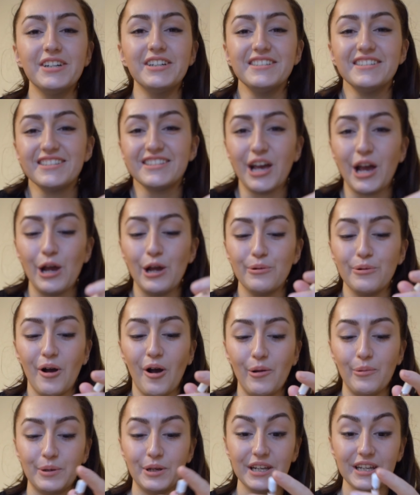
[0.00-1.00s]
So
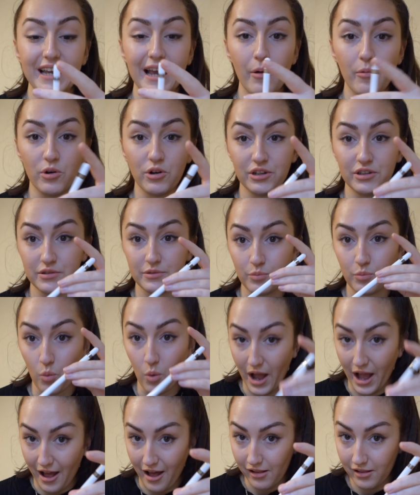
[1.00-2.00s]
I'm going to get one as
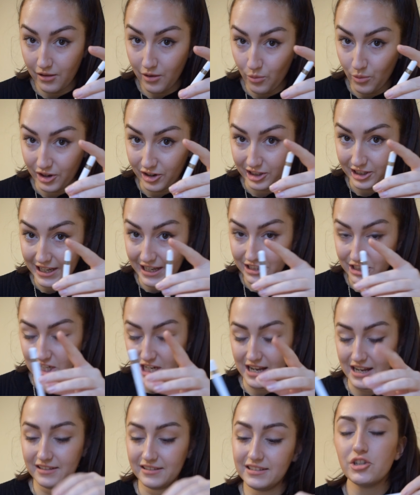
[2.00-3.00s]
well when I get a
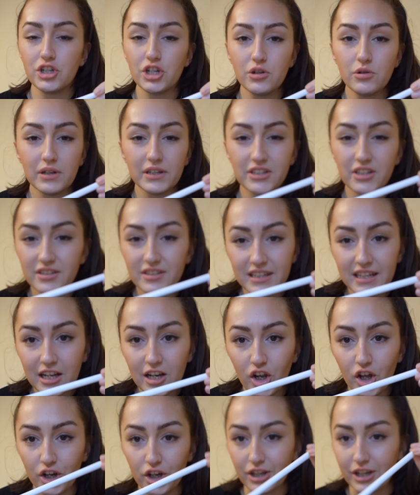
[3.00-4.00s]
chance. Doesn't it
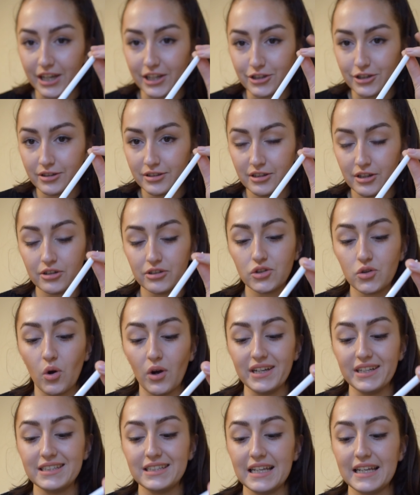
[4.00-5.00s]
look? It just looks
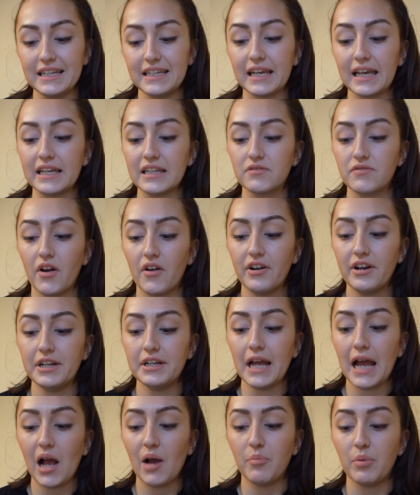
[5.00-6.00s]
quite sleek. It's very
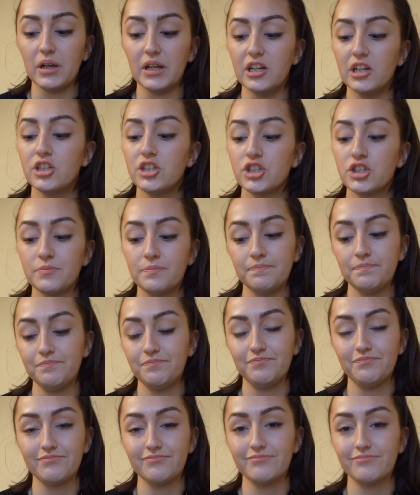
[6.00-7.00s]
Apple-ish,
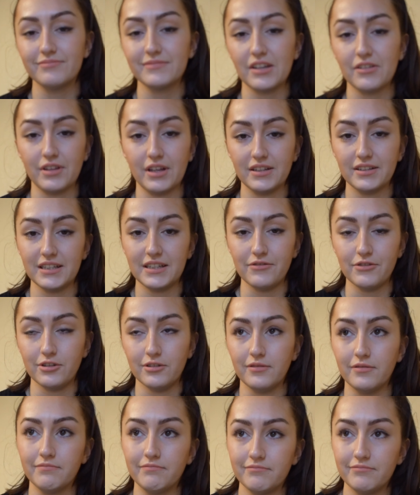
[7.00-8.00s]
if that's even
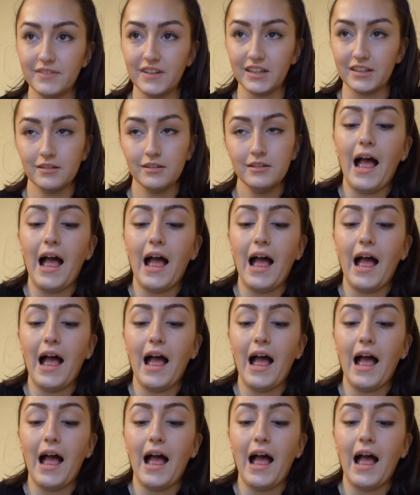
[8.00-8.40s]
a thing.